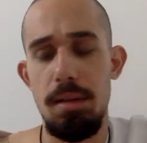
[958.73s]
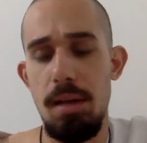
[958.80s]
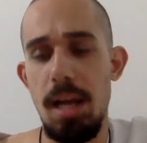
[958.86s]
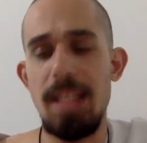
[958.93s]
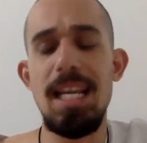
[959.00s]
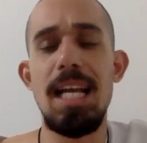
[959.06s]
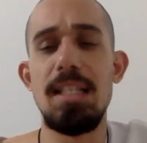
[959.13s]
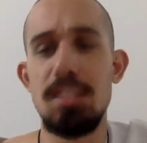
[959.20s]

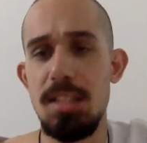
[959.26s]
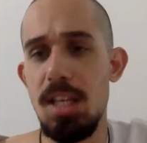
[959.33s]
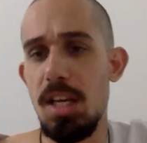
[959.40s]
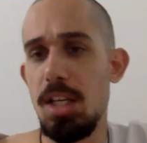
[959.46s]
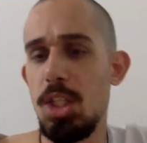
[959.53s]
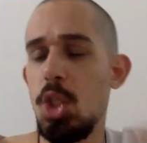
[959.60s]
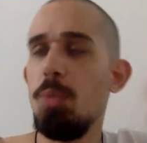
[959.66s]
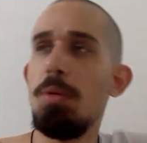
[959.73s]
against the
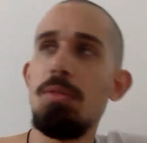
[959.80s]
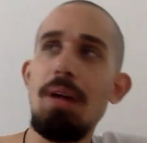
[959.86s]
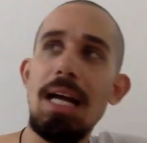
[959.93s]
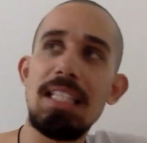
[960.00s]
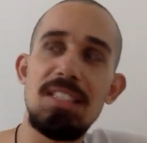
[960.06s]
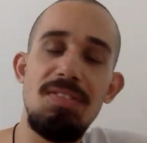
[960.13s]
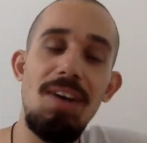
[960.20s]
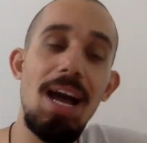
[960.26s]
human
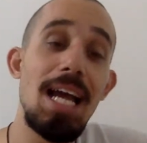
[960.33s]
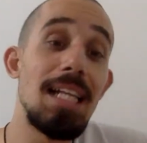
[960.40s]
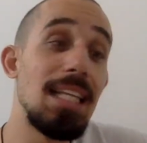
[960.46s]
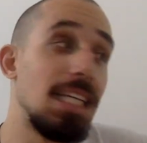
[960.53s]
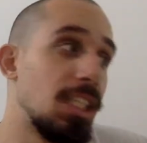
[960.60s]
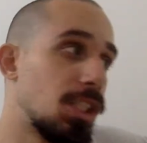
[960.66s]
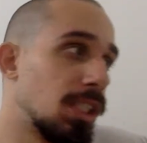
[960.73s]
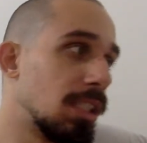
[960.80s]
rights
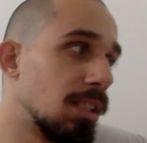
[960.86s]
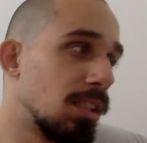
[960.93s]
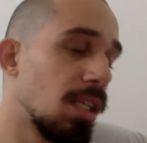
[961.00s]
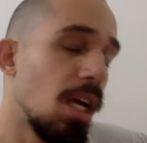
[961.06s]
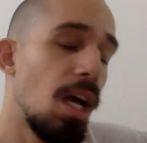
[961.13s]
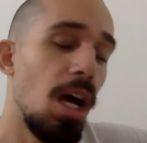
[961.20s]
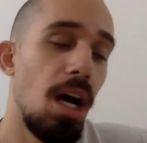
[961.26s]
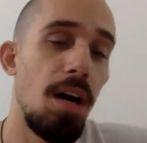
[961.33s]
violations
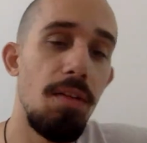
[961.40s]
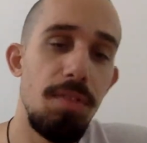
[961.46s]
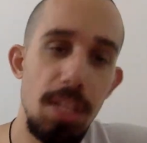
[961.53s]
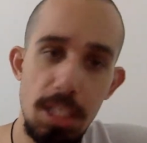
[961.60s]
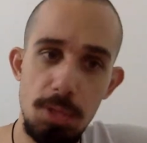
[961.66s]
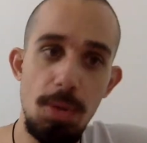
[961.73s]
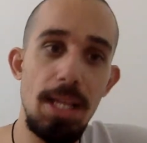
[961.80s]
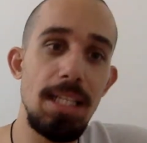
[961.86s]
of the
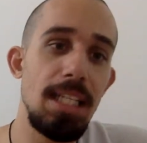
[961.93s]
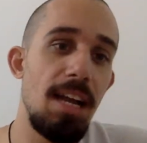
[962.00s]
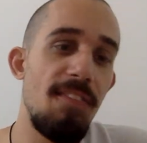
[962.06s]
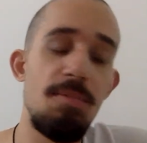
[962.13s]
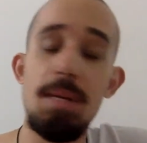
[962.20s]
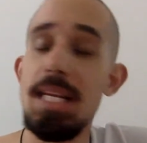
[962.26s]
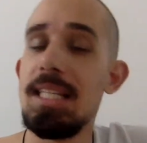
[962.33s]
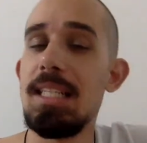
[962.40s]
Israeli
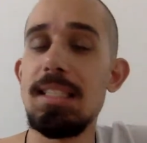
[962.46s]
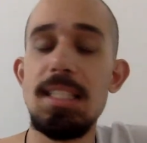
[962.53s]
government. It does